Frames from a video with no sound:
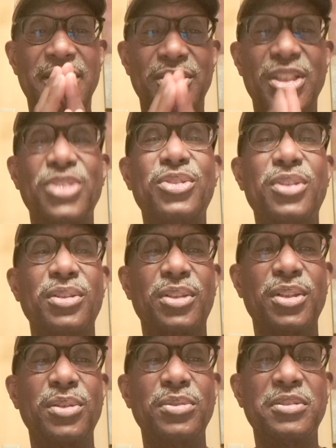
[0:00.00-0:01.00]
This
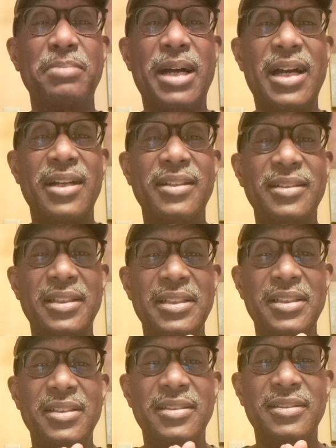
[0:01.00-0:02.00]
concludes my
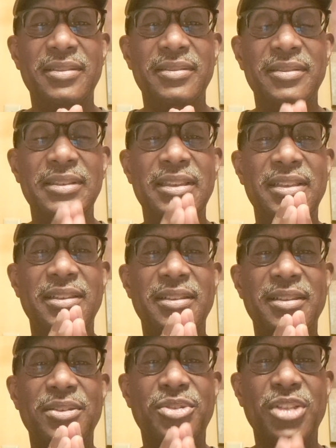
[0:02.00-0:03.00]

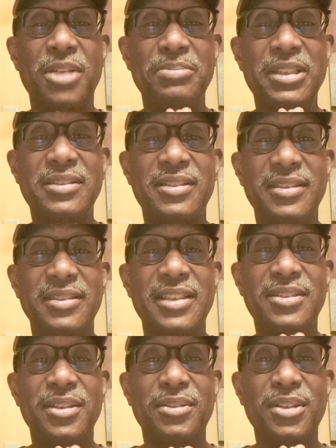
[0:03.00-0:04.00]
subjects.
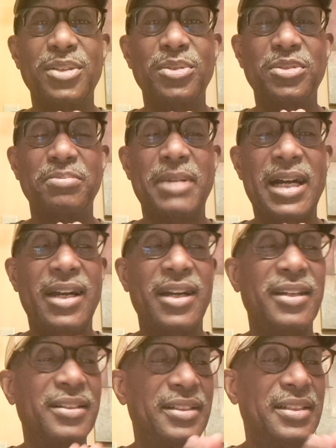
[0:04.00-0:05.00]
This concludes
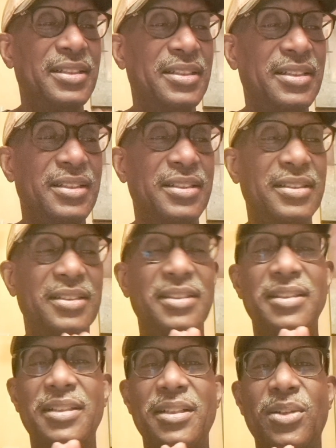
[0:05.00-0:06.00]
my
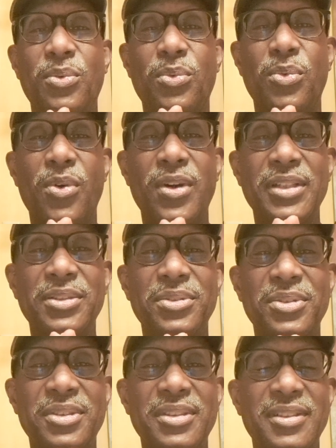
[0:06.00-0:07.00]

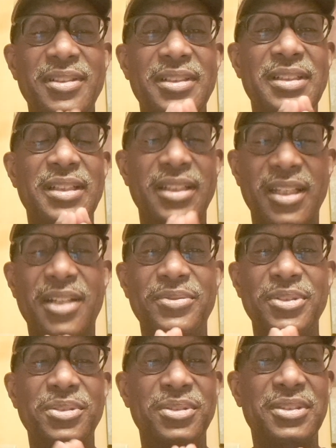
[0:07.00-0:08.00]
warriors,
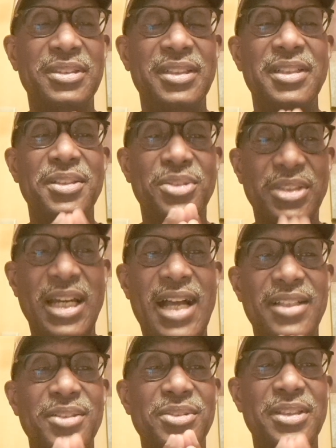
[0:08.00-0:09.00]
lovers,
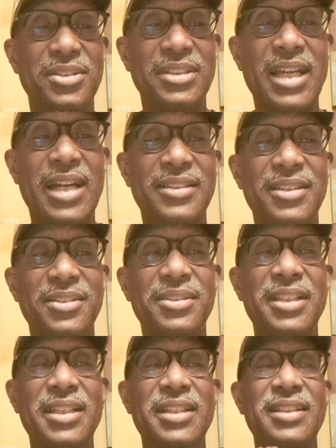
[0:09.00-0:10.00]
scholars, and scientists.
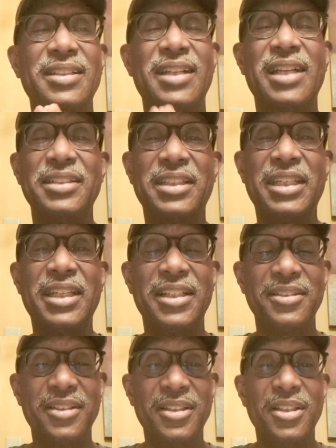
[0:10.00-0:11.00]
And
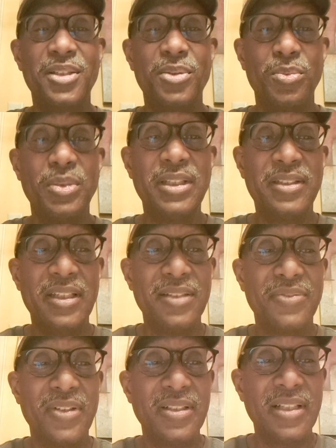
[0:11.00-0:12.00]
again, we
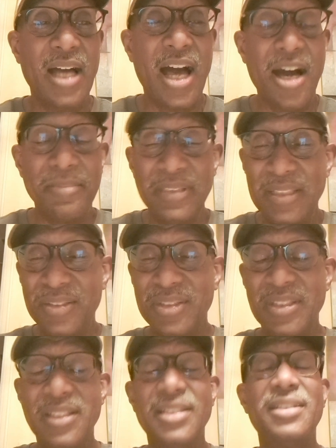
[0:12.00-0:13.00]
give homage
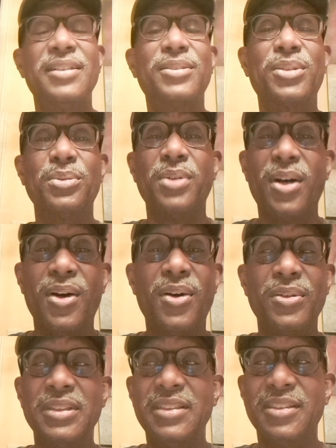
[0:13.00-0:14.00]
to
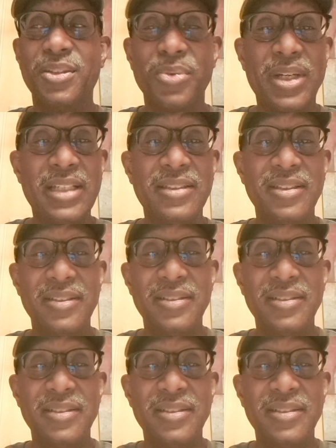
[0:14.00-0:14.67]
all these great